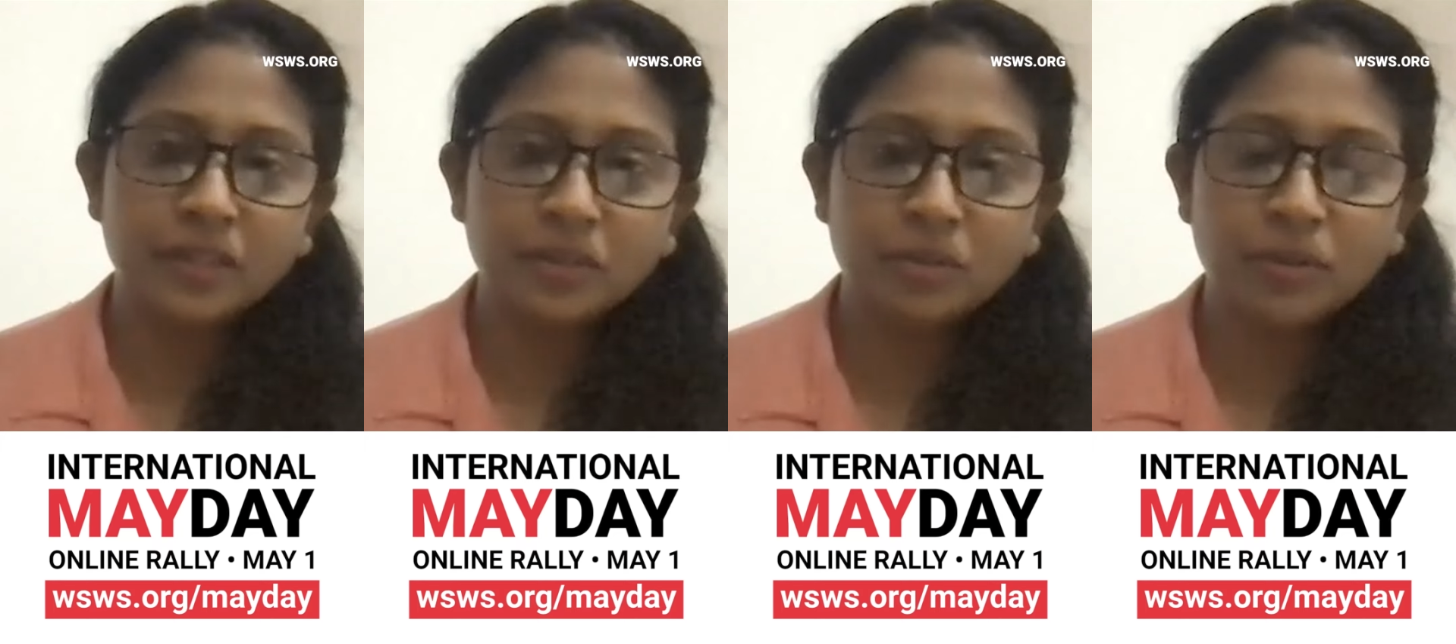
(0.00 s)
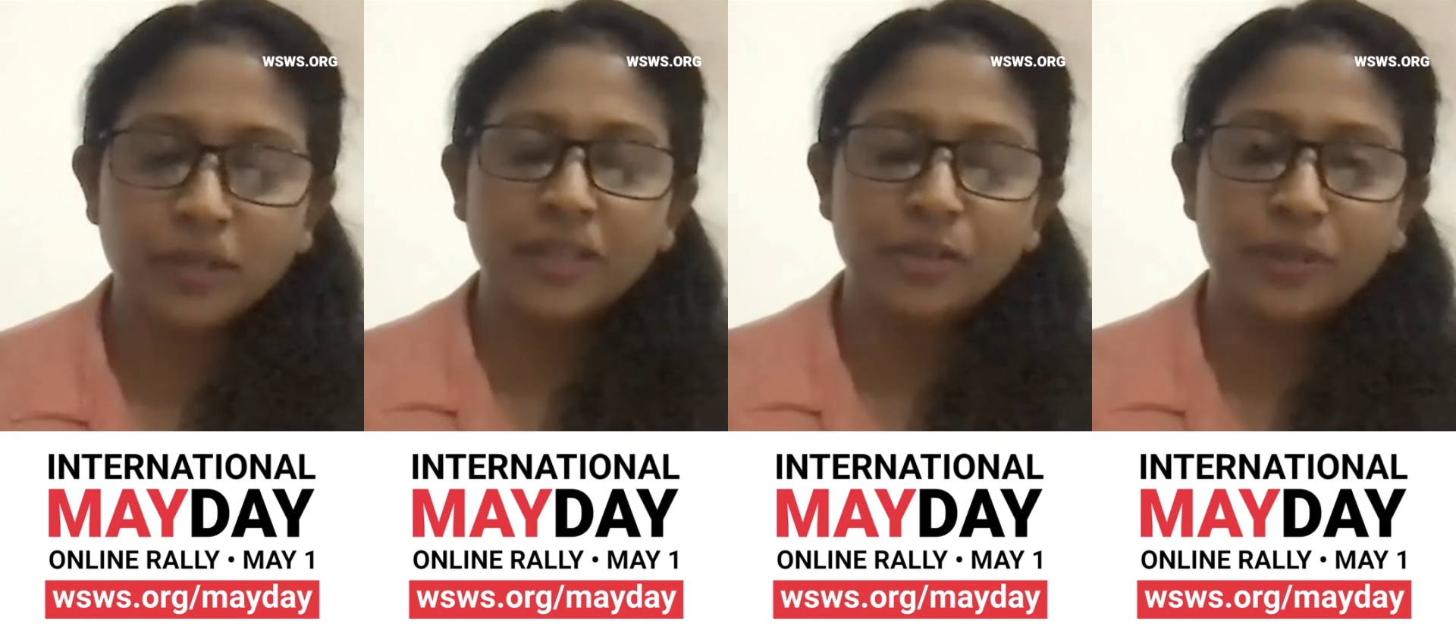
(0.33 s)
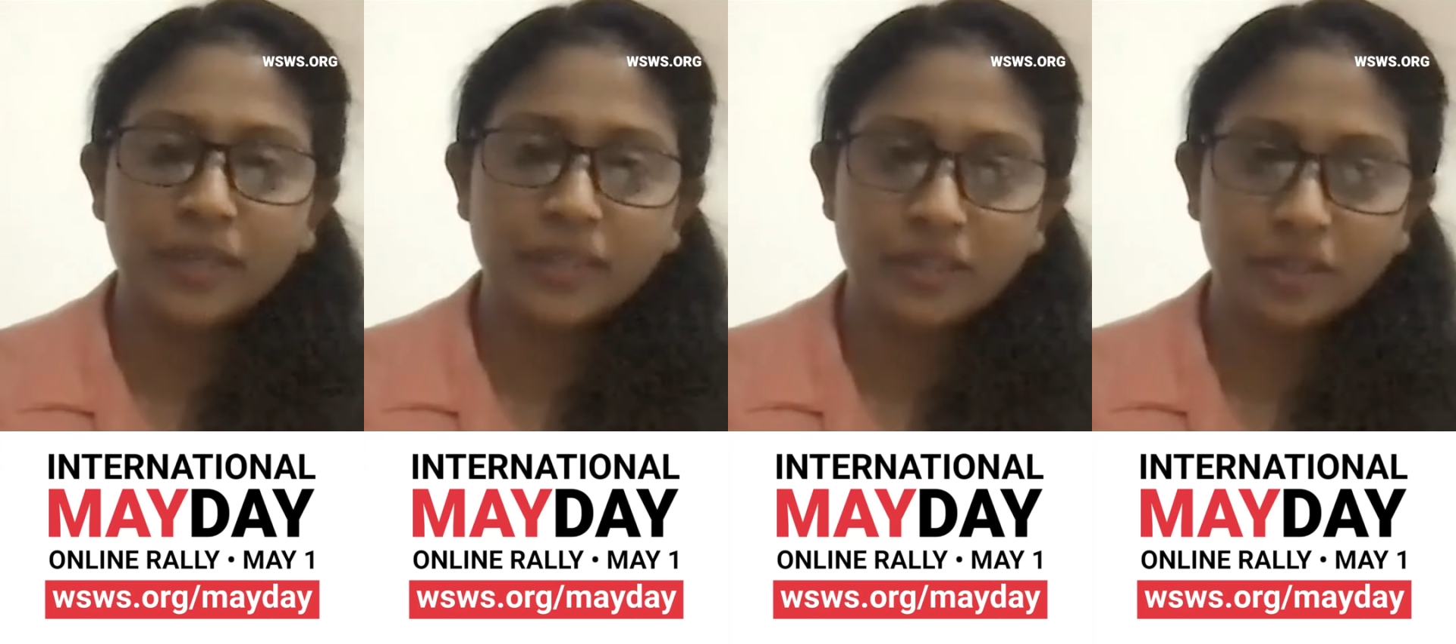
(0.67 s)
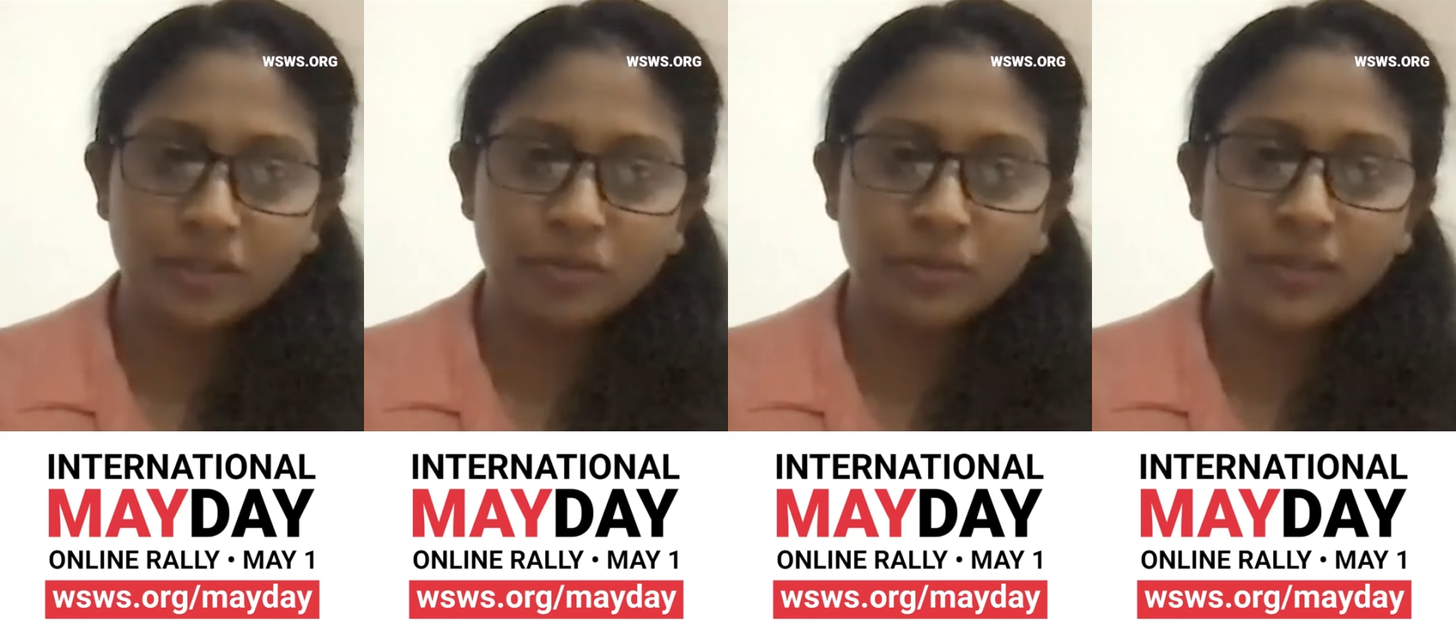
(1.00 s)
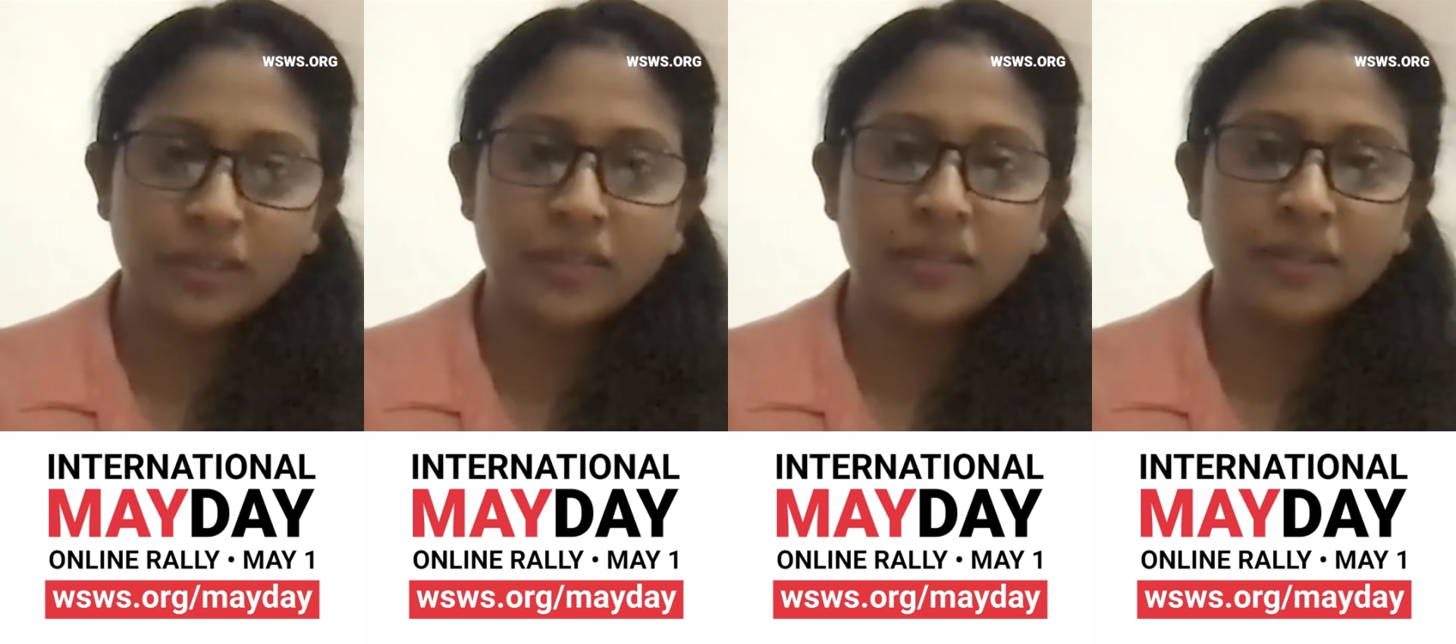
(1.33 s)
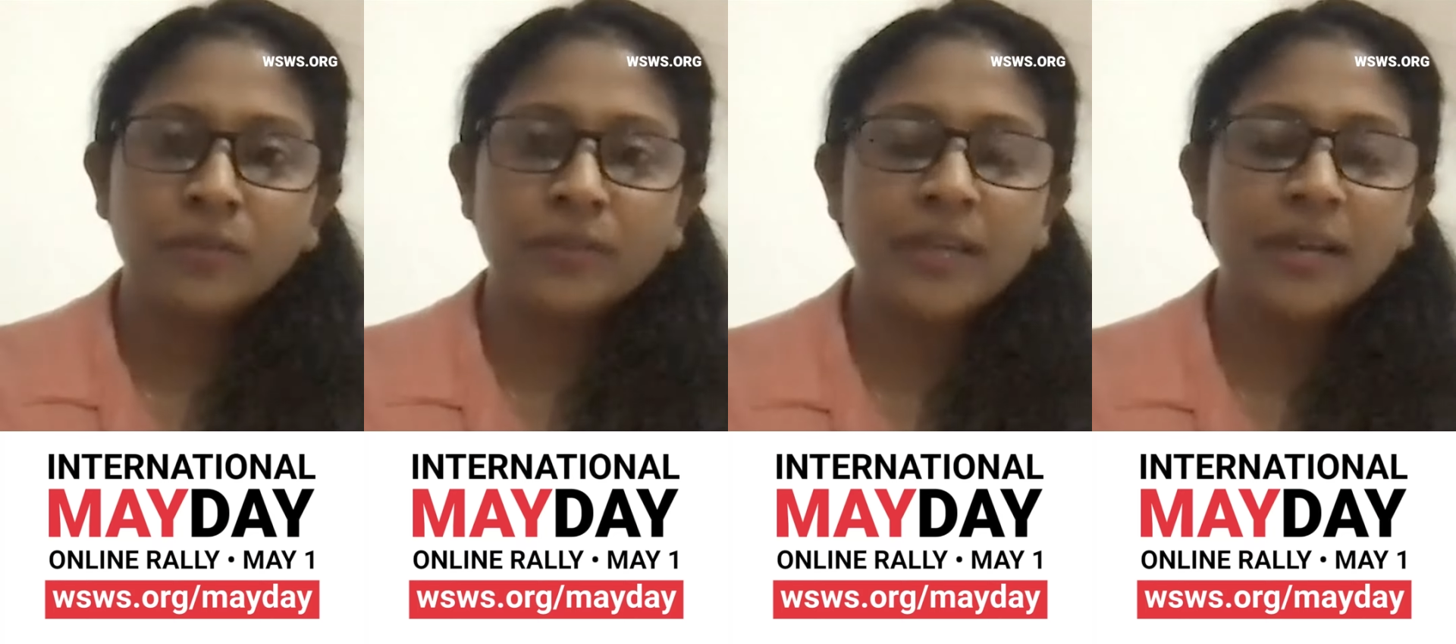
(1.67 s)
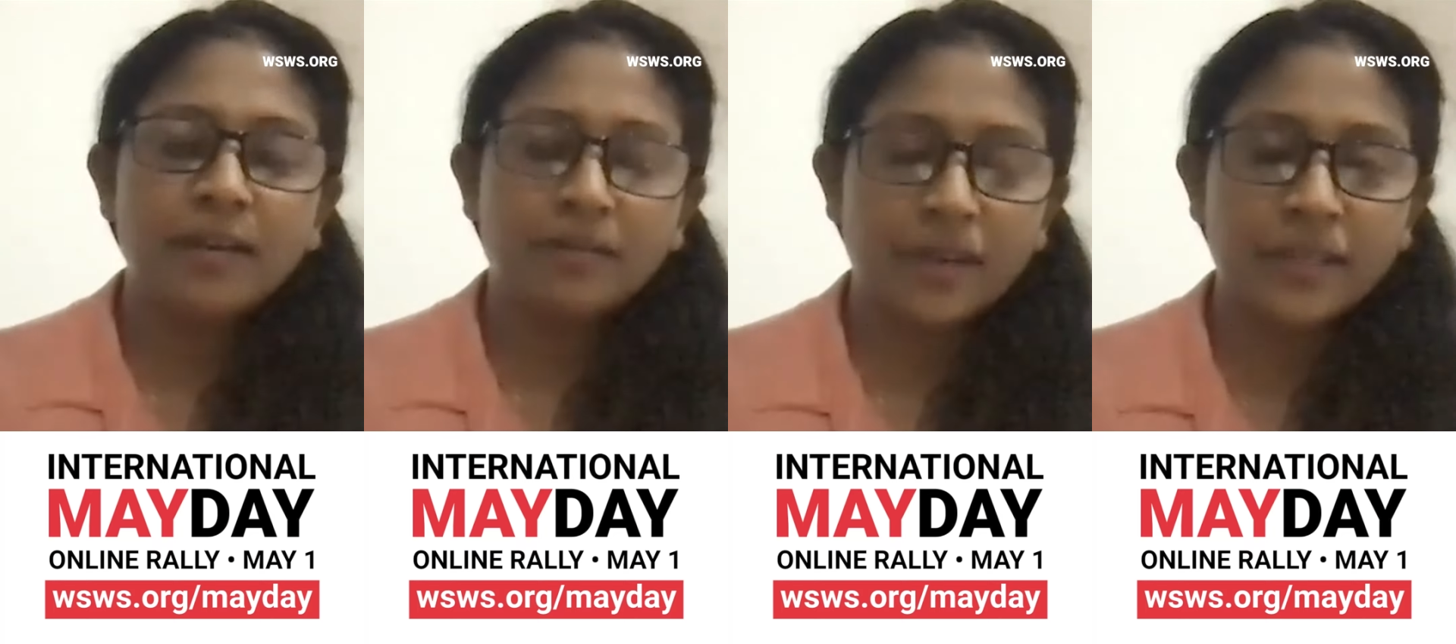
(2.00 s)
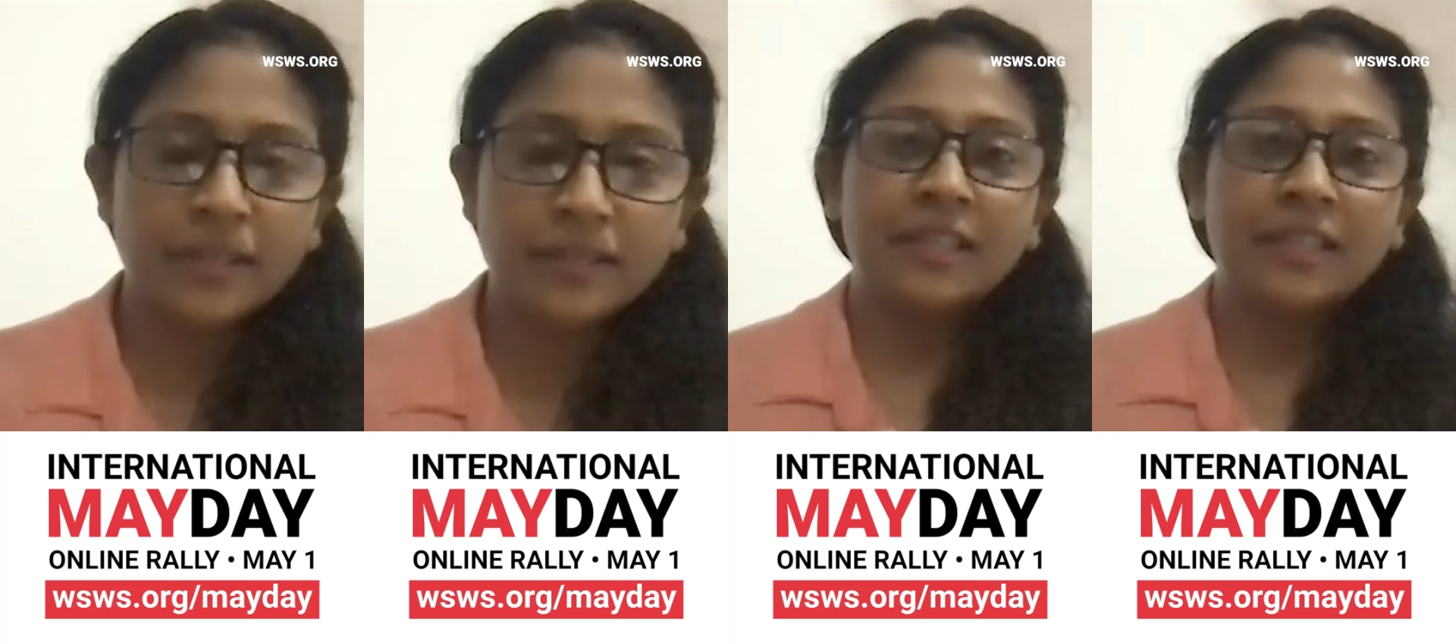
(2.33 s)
to get united together for their rights.